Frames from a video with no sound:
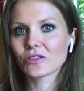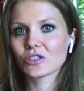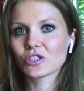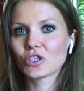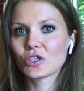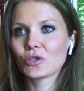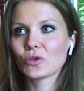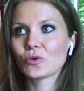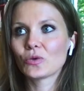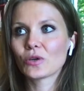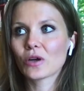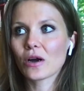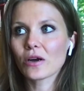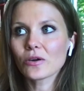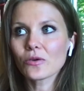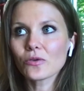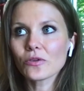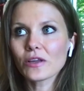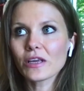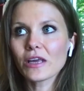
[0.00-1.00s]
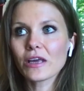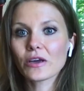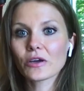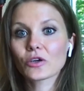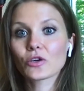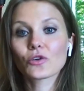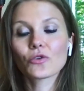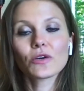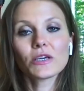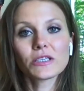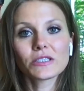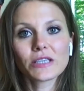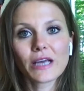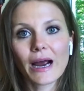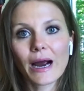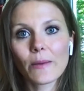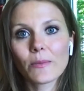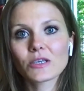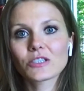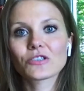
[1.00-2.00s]
to not only increase
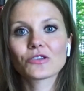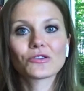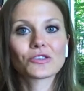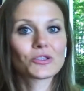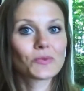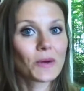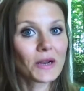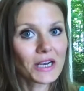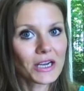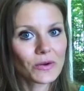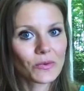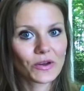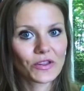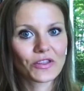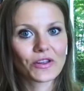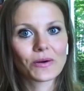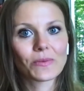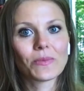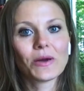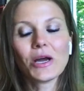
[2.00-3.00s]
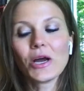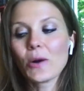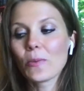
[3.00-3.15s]
how much they're spending with them,